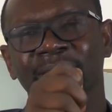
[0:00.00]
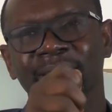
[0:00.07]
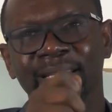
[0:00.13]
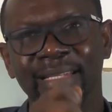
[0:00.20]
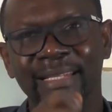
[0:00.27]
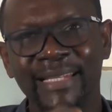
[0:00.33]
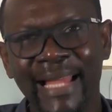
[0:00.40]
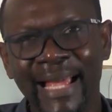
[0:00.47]

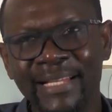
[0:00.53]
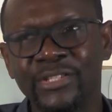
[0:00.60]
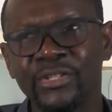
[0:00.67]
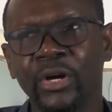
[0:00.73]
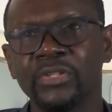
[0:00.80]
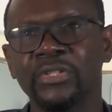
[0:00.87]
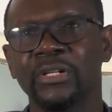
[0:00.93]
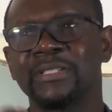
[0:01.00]
let
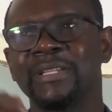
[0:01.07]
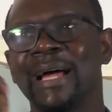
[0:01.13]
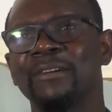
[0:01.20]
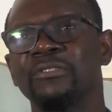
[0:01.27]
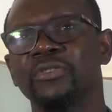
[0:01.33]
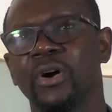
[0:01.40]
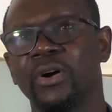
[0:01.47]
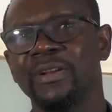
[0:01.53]
your daughter
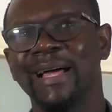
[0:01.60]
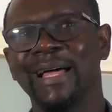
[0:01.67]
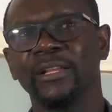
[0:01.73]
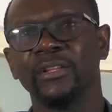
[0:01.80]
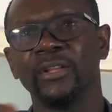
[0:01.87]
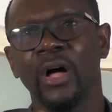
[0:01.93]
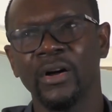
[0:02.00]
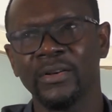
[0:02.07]
run
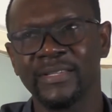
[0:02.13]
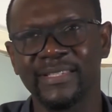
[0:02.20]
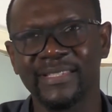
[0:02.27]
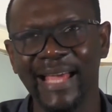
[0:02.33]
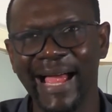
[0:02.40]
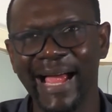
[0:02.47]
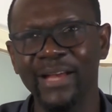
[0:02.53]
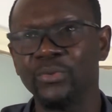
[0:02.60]

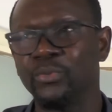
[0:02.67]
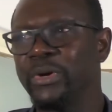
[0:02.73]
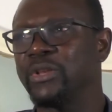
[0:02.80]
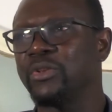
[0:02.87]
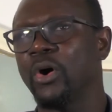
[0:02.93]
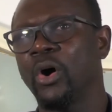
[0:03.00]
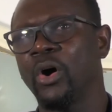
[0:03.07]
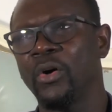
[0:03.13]
alongside
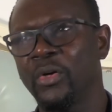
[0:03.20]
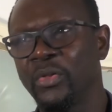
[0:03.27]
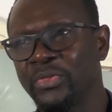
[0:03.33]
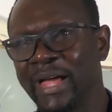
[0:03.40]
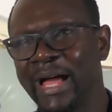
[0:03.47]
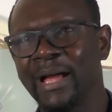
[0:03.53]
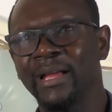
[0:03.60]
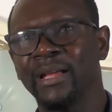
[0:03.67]
with
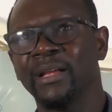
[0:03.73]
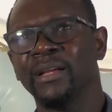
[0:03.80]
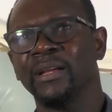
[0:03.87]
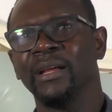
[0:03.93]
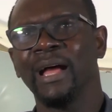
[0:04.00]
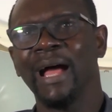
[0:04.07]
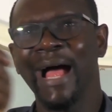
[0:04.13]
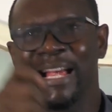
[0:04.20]
all the
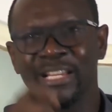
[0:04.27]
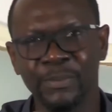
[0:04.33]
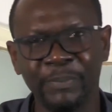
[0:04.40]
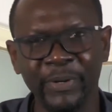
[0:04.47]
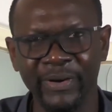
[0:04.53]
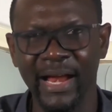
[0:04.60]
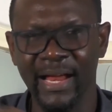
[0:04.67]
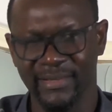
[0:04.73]

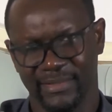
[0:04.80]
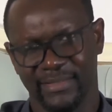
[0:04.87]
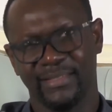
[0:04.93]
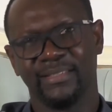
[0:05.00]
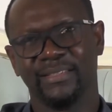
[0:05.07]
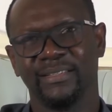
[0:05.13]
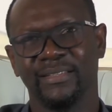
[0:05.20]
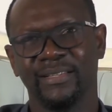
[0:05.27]

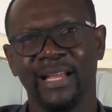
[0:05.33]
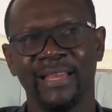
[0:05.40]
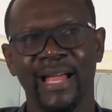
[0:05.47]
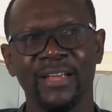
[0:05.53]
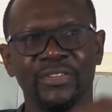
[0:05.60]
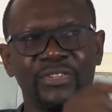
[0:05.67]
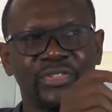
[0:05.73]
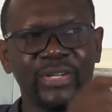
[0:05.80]
aspirants that
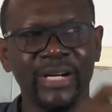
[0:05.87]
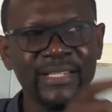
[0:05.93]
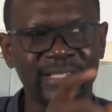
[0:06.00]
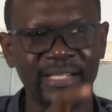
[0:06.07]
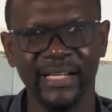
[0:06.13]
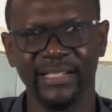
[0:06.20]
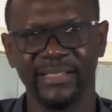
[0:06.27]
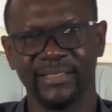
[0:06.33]
are
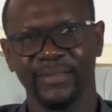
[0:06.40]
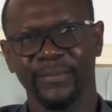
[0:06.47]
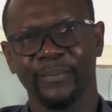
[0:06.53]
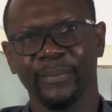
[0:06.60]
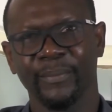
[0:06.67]
interested